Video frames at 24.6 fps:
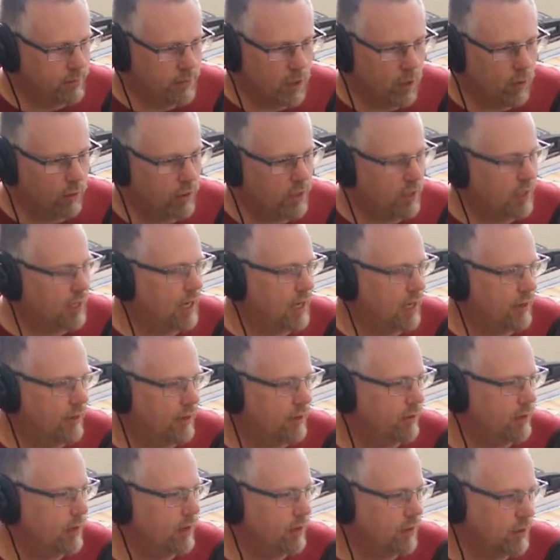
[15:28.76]
No one alive
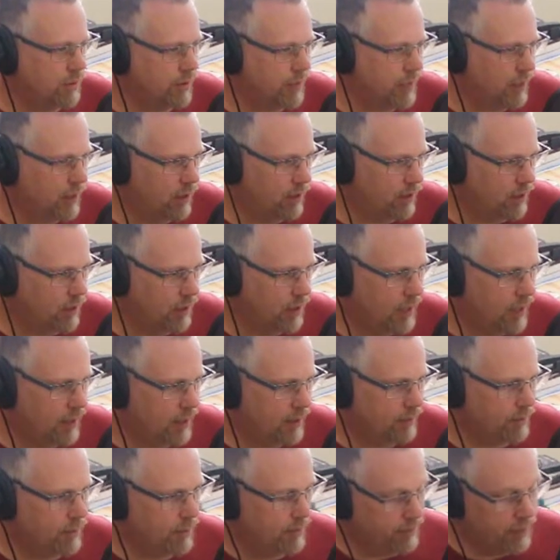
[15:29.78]
even knows what they look like.
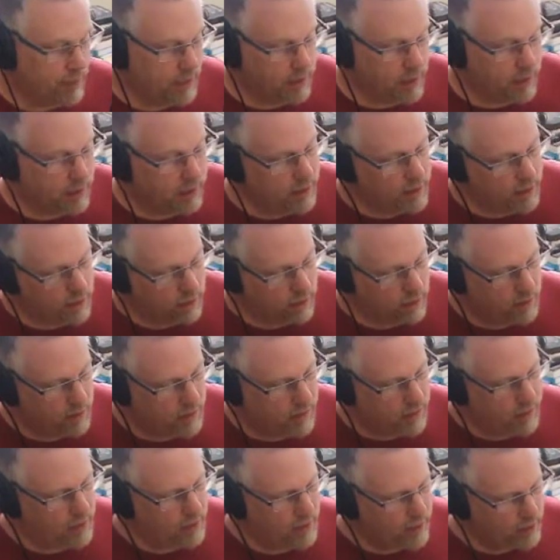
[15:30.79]
But basically, they look a
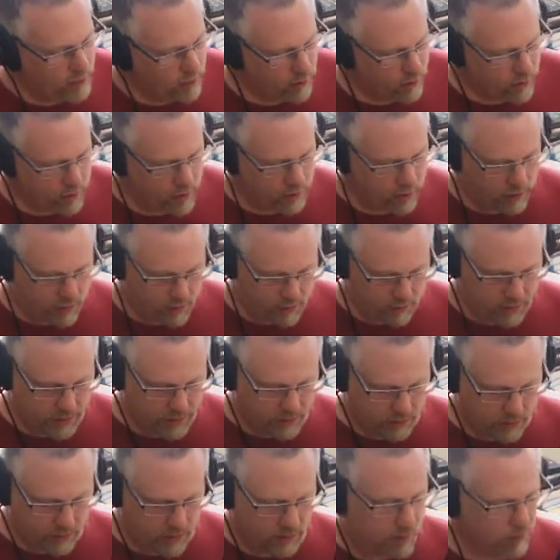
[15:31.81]
lot like you talked
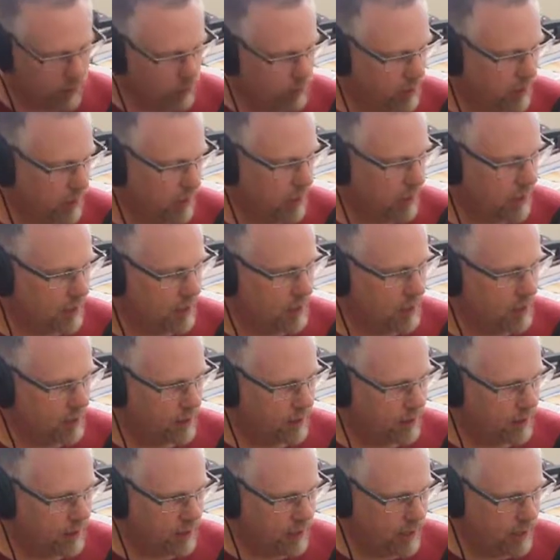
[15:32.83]
about. There's a little block,
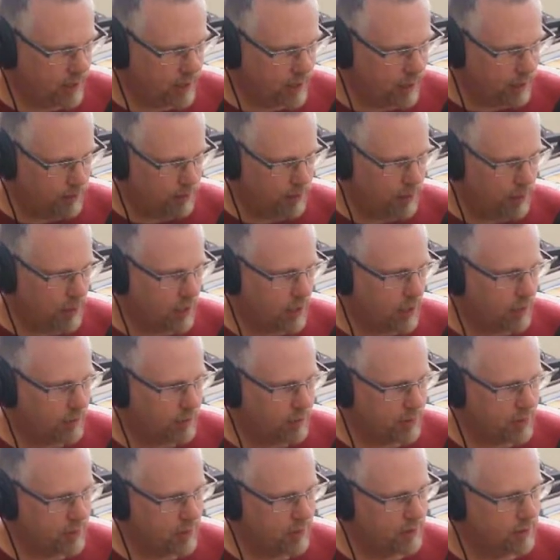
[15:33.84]
and it had a couple of
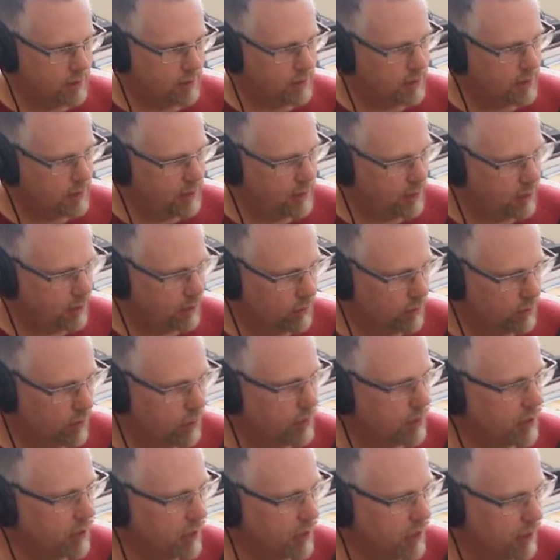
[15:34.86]
cups. They were
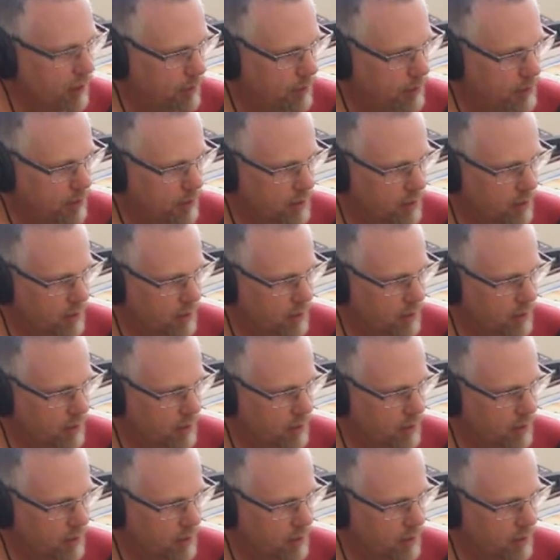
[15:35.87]
rubber cups.